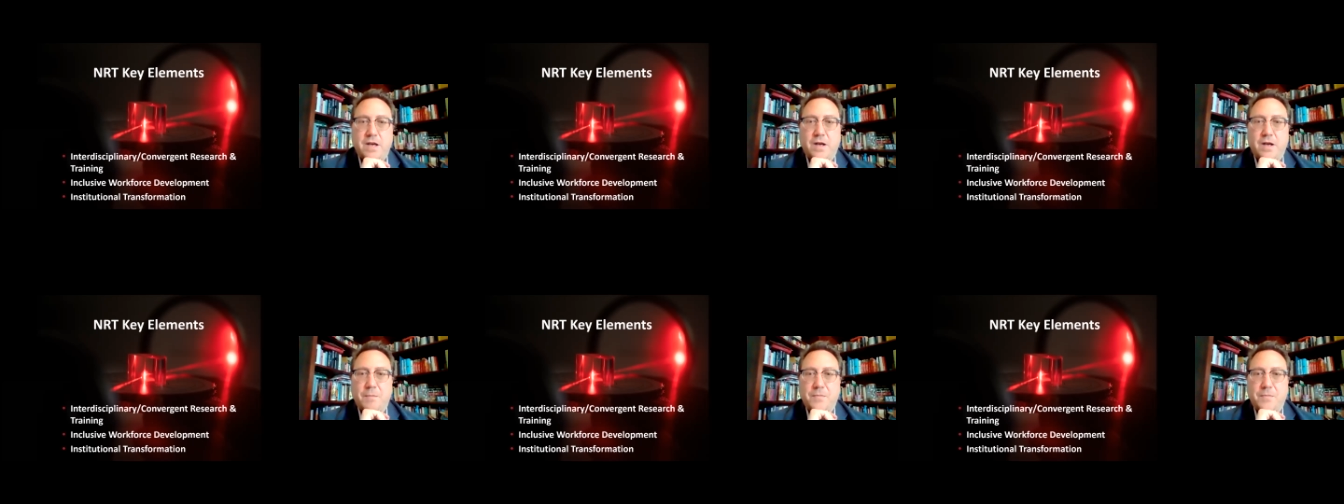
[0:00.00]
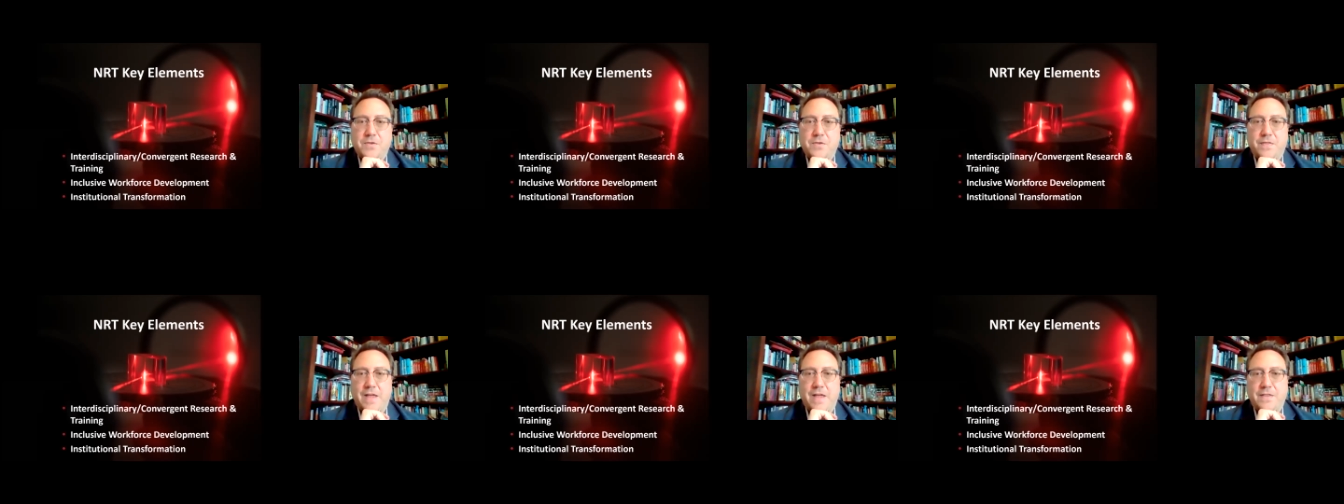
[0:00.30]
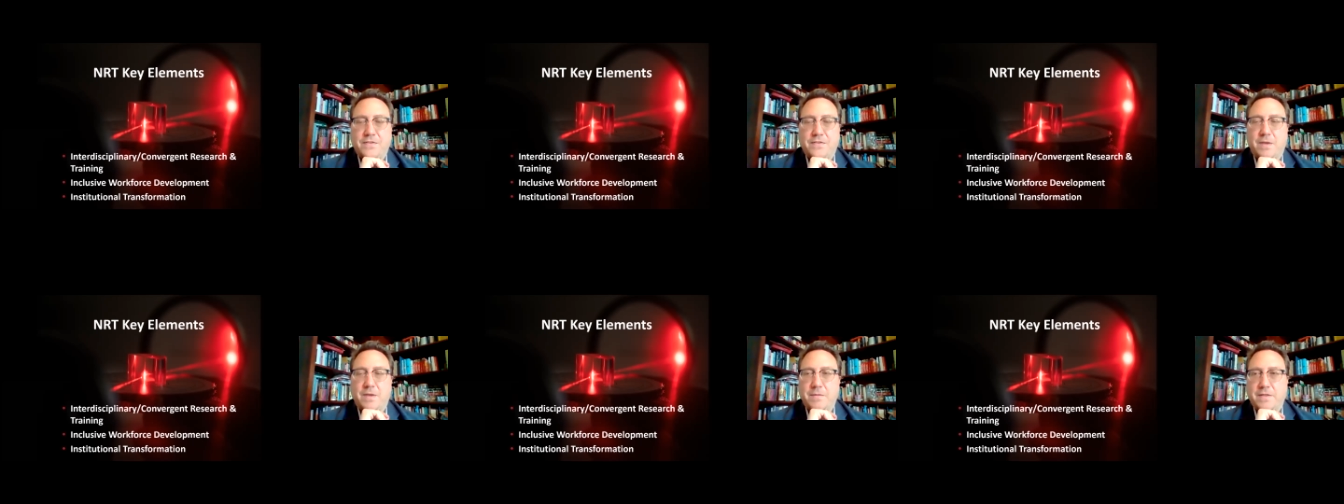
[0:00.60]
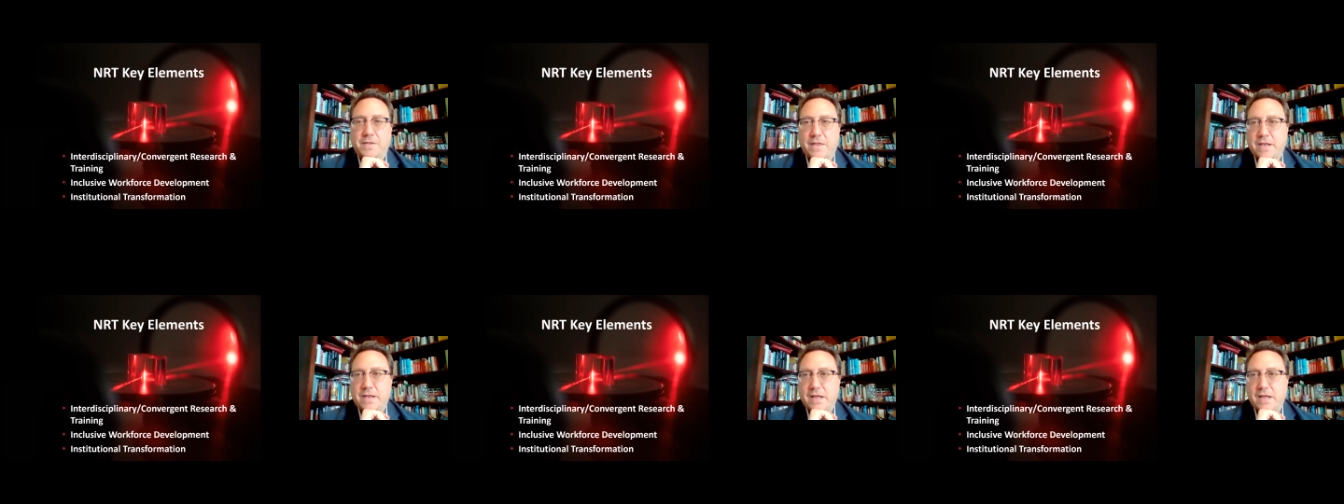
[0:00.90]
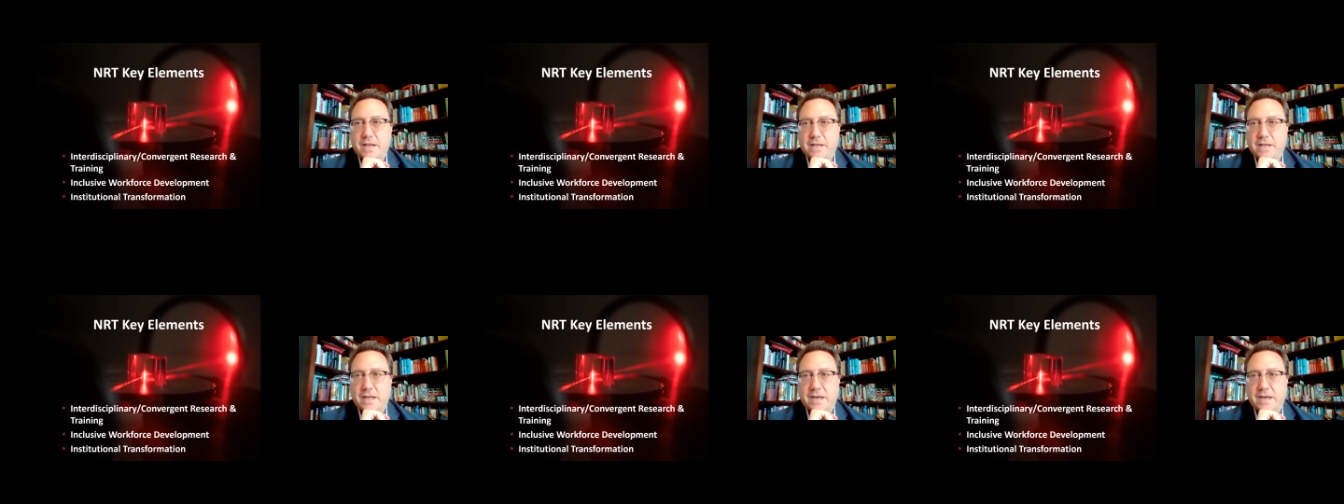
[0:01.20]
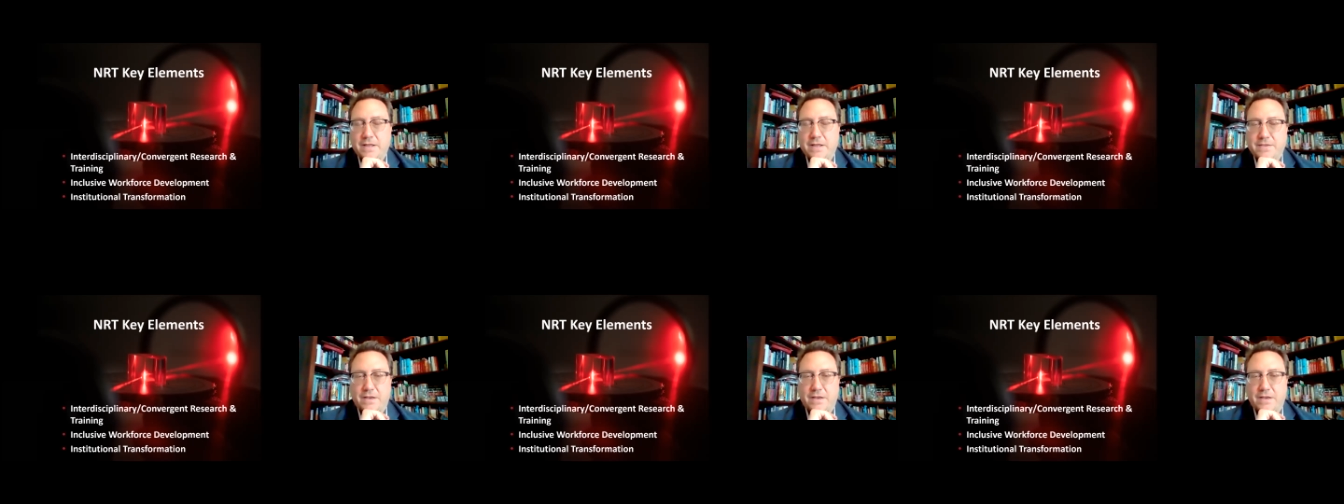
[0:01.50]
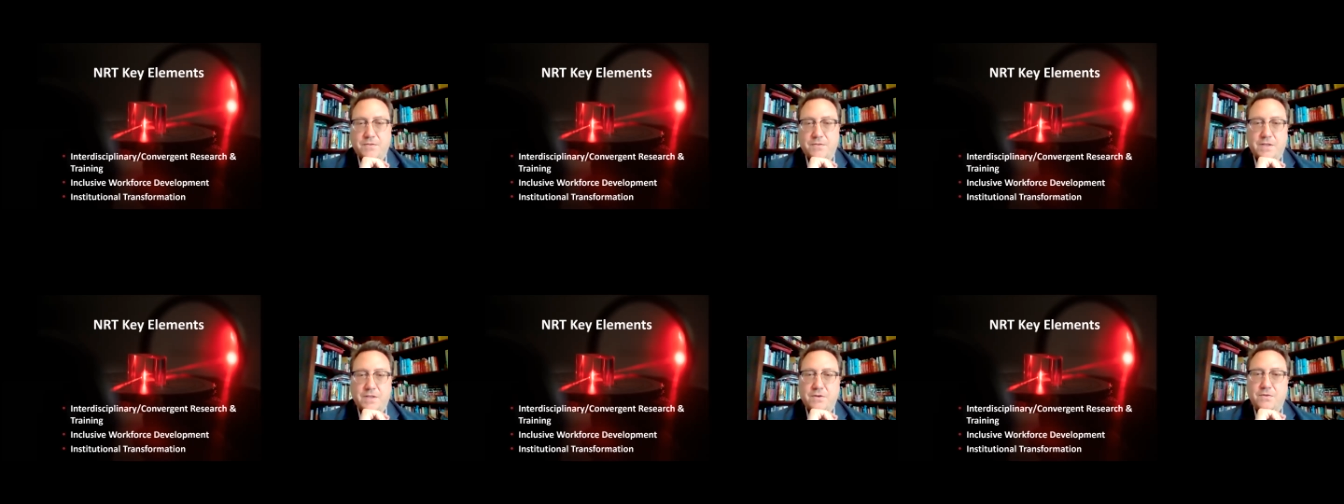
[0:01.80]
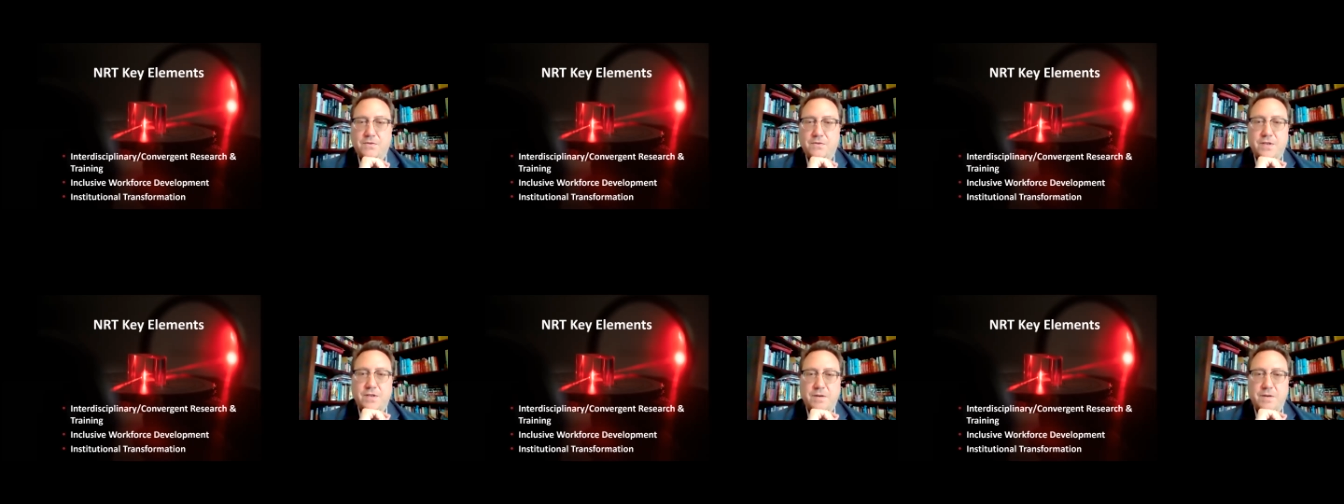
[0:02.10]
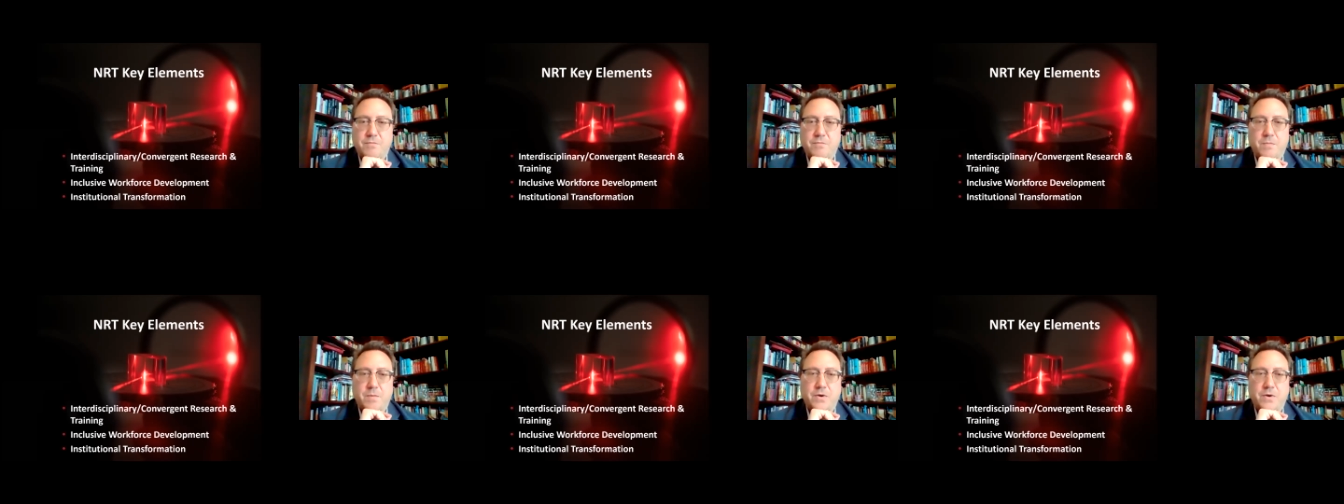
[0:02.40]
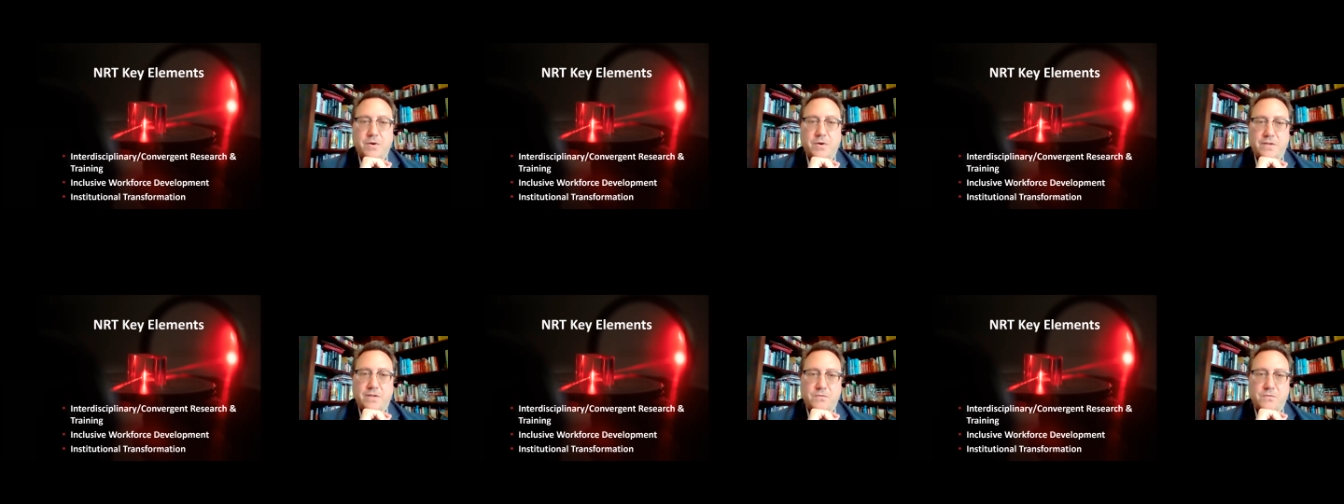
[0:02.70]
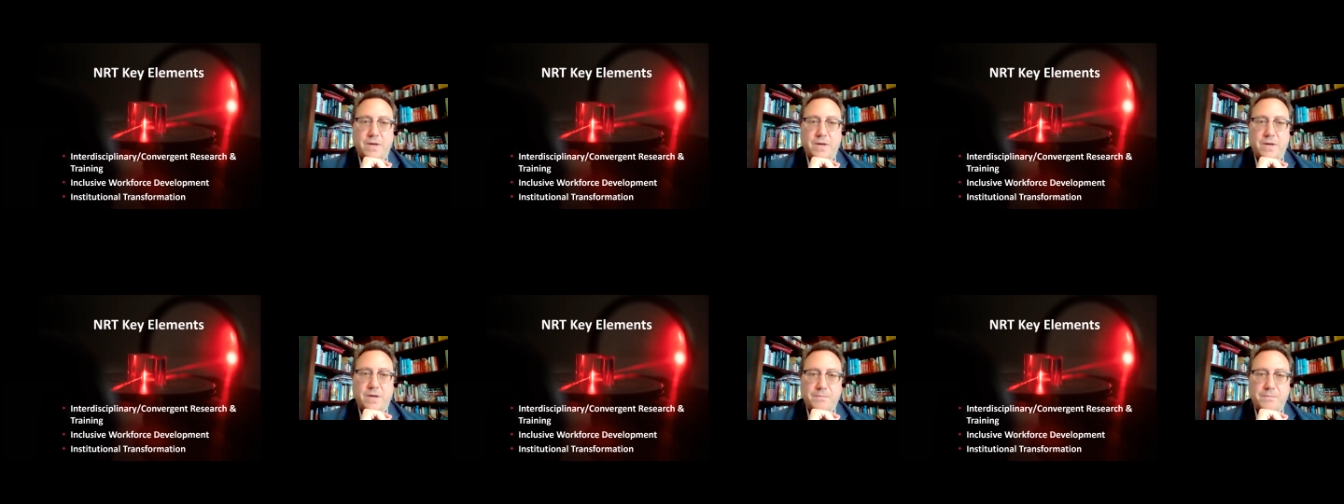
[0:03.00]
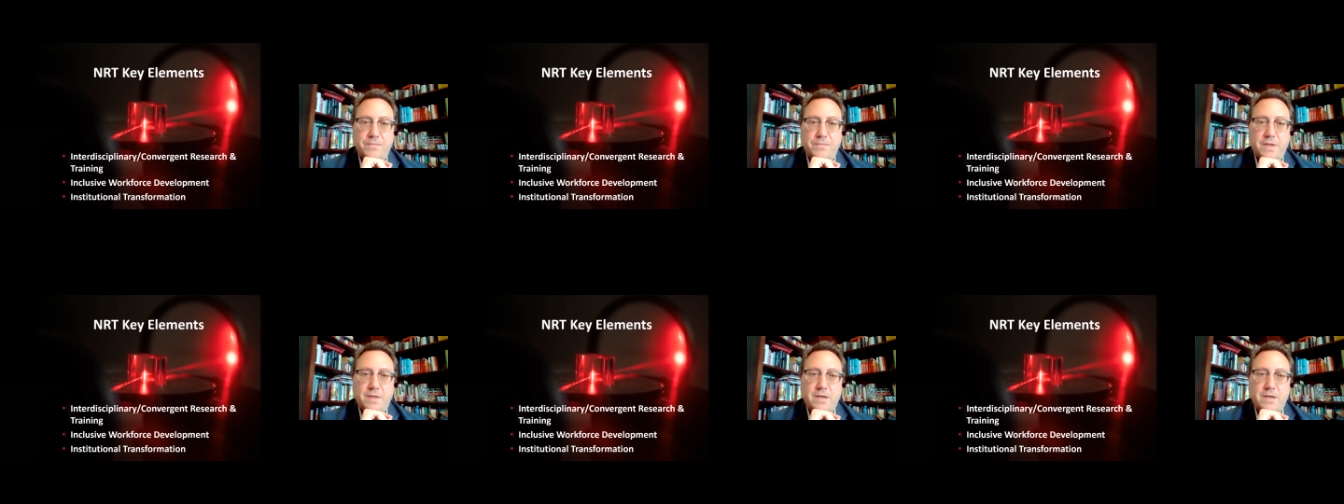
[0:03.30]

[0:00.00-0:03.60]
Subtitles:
So that's something that NSF is interested in promoting as well.